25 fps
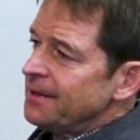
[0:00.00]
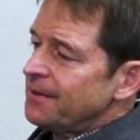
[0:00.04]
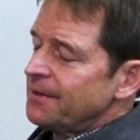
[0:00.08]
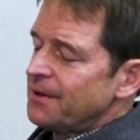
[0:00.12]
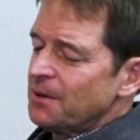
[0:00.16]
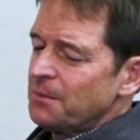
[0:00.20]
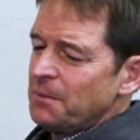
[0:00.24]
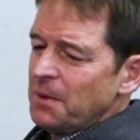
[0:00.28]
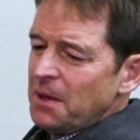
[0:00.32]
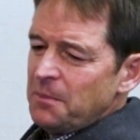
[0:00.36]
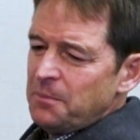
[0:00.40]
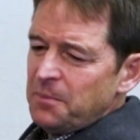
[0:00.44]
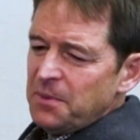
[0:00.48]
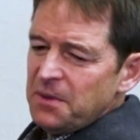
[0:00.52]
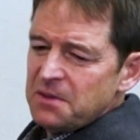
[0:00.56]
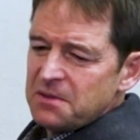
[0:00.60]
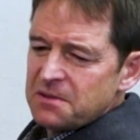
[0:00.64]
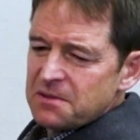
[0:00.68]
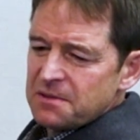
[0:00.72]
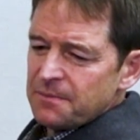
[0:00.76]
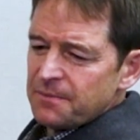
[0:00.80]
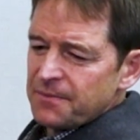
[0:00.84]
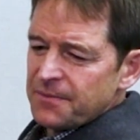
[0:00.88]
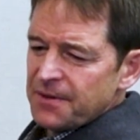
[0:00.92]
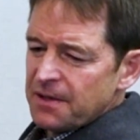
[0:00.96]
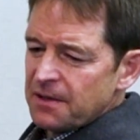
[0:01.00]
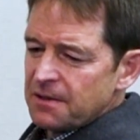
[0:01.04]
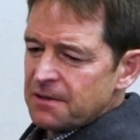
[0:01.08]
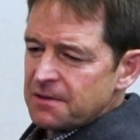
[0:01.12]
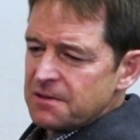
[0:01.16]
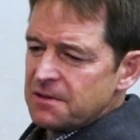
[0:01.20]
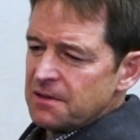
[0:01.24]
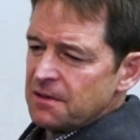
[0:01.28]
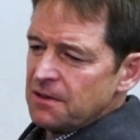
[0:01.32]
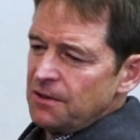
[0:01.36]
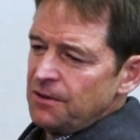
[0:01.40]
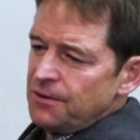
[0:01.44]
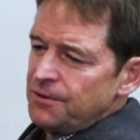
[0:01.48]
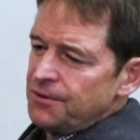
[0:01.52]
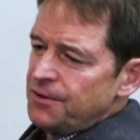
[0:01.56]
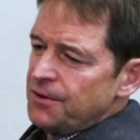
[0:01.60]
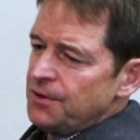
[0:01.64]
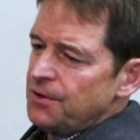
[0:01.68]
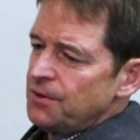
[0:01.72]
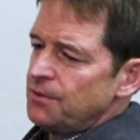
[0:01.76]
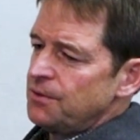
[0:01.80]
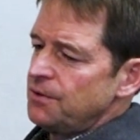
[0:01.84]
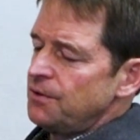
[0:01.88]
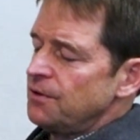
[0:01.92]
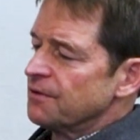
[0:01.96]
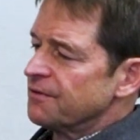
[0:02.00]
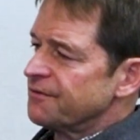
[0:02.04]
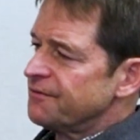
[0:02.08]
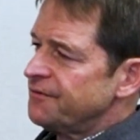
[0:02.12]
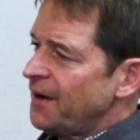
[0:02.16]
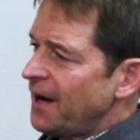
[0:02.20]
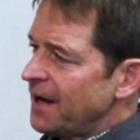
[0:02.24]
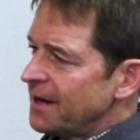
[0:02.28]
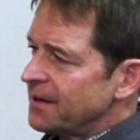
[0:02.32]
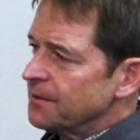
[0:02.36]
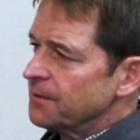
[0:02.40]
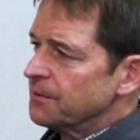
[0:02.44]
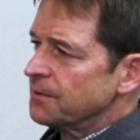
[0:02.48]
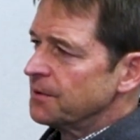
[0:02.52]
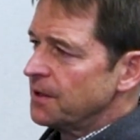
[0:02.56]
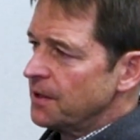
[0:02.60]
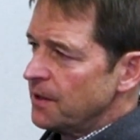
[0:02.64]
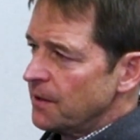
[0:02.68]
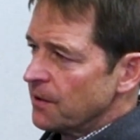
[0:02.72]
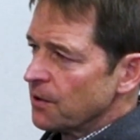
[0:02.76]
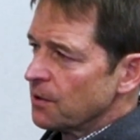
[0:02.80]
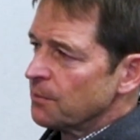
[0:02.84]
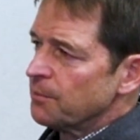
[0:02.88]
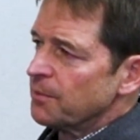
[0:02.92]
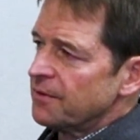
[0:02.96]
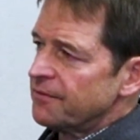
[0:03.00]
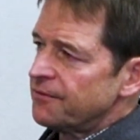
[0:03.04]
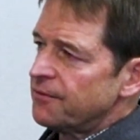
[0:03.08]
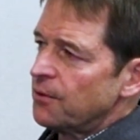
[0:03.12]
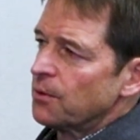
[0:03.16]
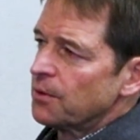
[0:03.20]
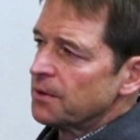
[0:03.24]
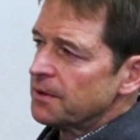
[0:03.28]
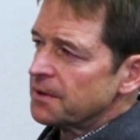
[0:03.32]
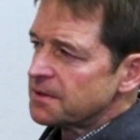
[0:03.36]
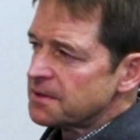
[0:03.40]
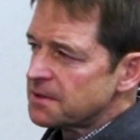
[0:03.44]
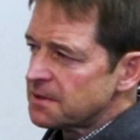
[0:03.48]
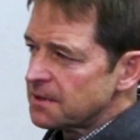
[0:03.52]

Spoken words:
There might be some things that you do in your final year before a